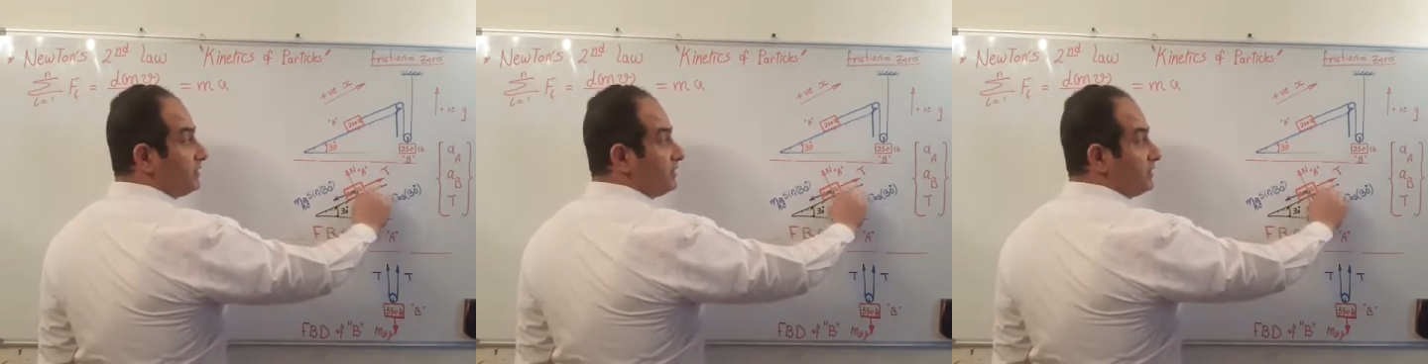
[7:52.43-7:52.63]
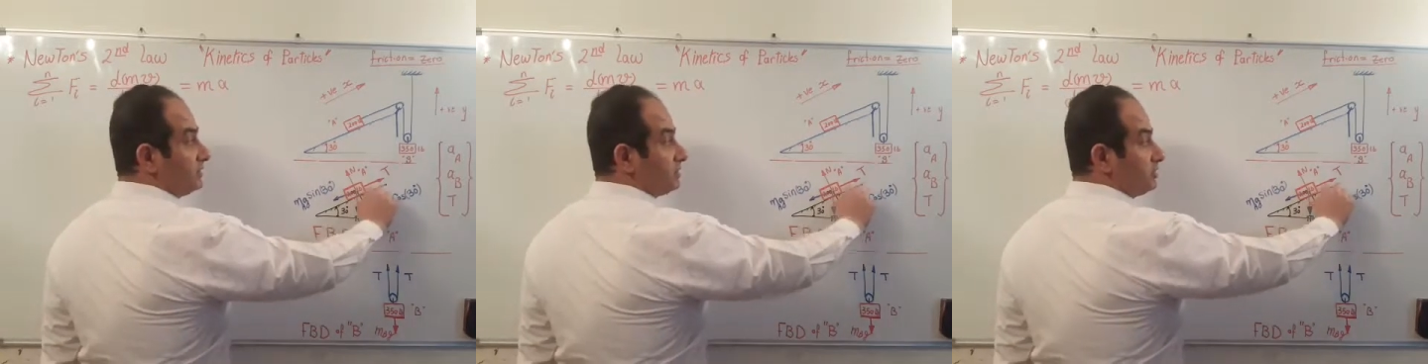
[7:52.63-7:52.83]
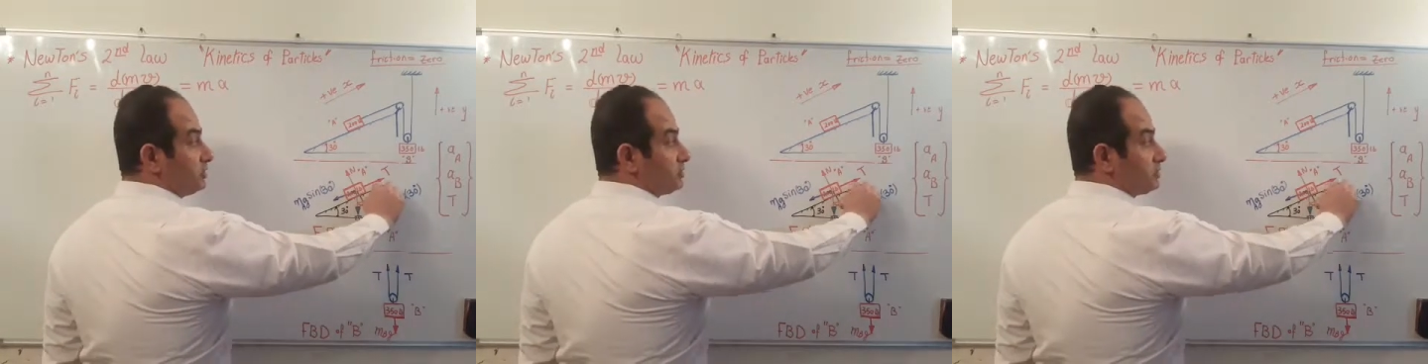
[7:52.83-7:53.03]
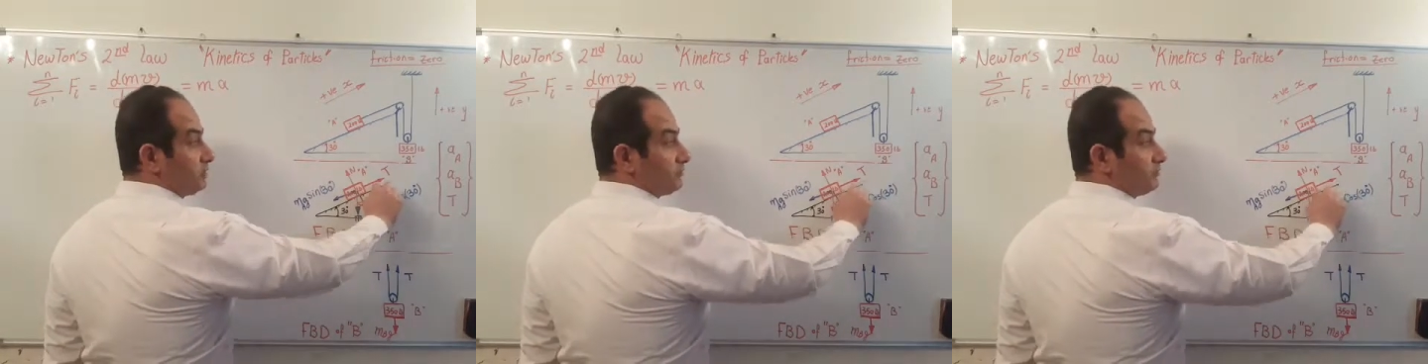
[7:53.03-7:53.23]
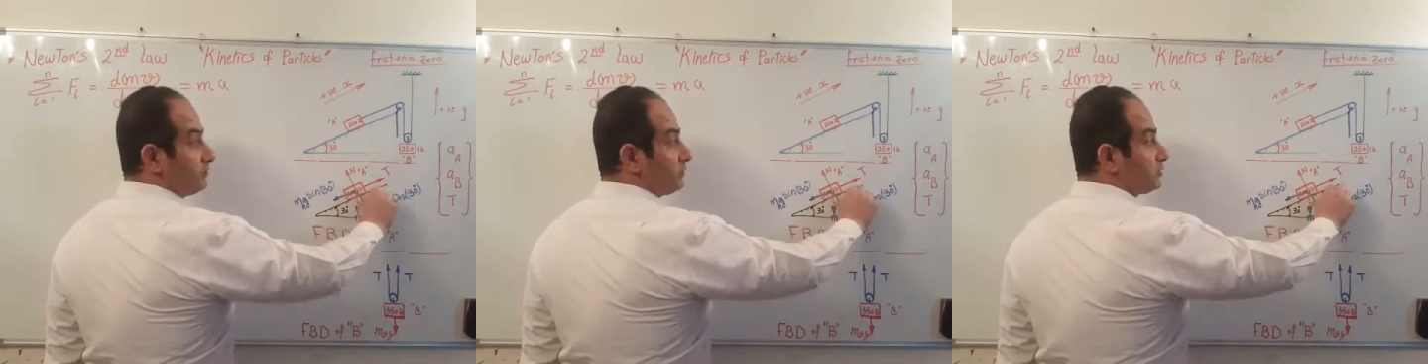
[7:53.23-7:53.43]
a tension
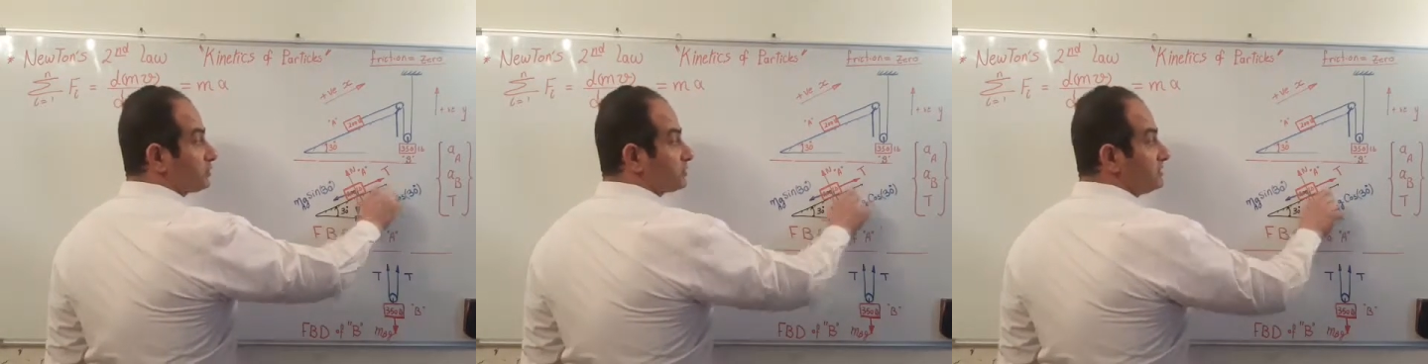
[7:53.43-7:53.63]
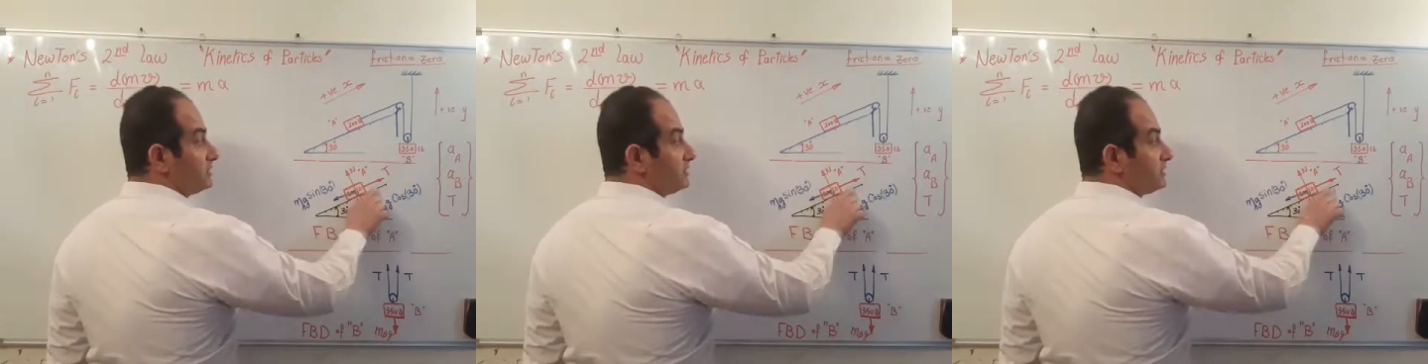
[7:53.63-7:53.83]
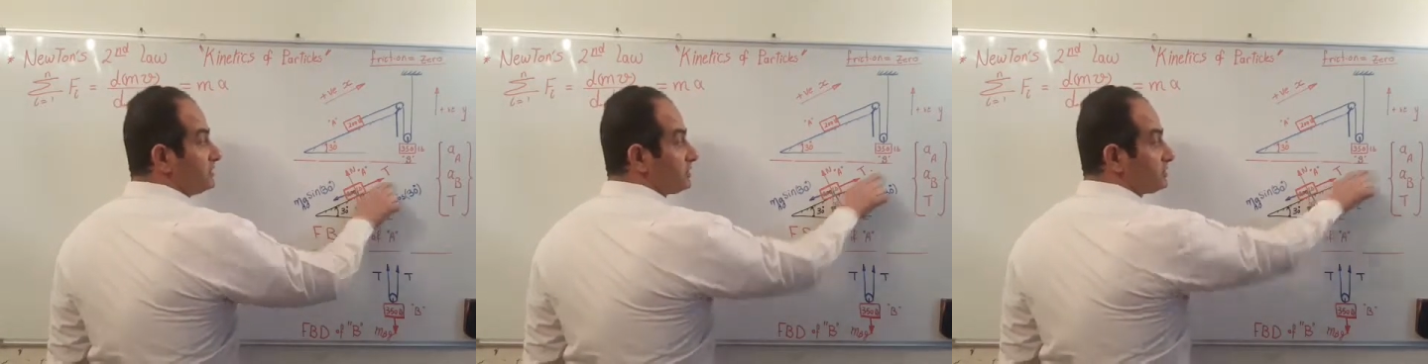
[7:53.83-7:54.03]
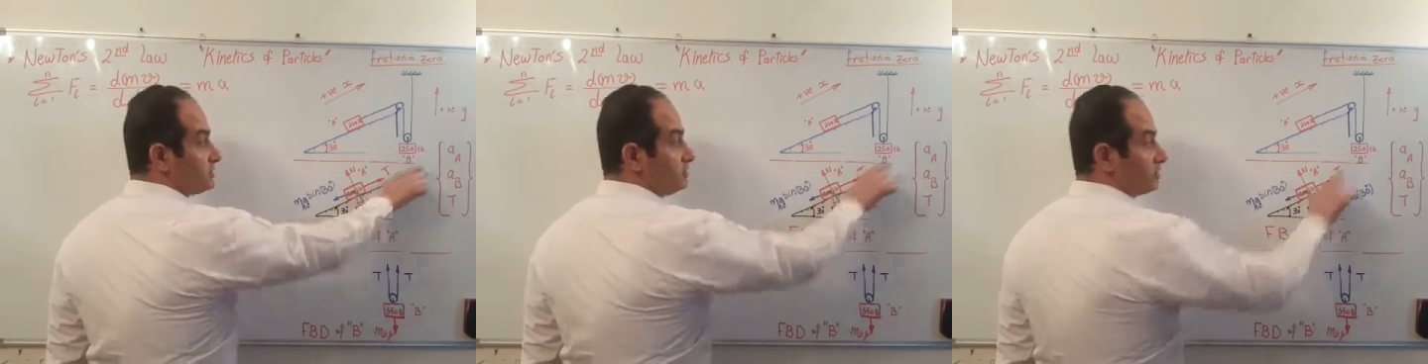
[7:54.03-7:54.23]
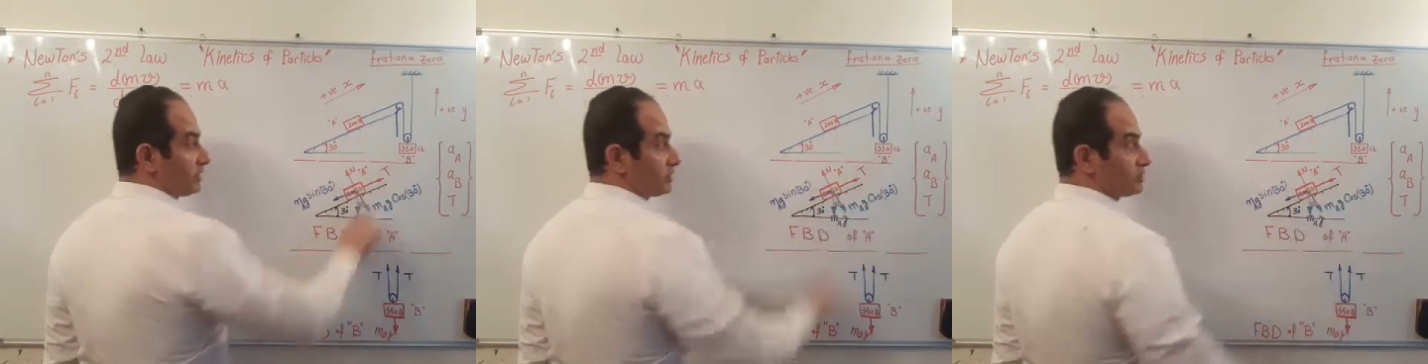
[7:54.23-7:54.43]
force in this
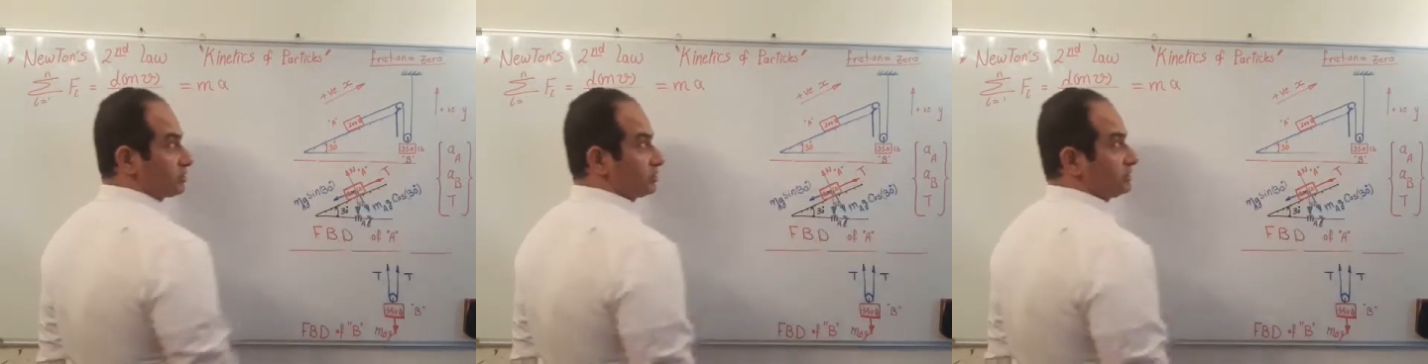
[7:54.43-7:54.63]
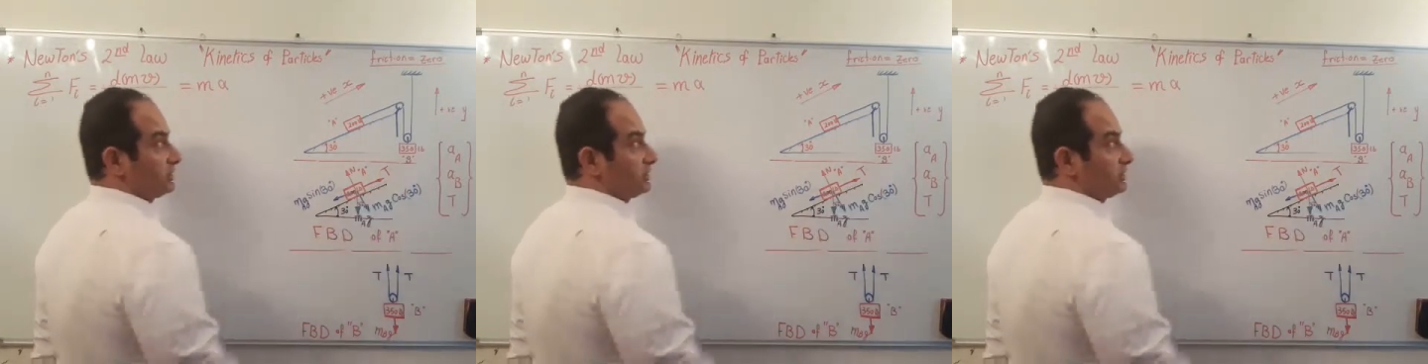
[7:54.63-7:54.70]
direction,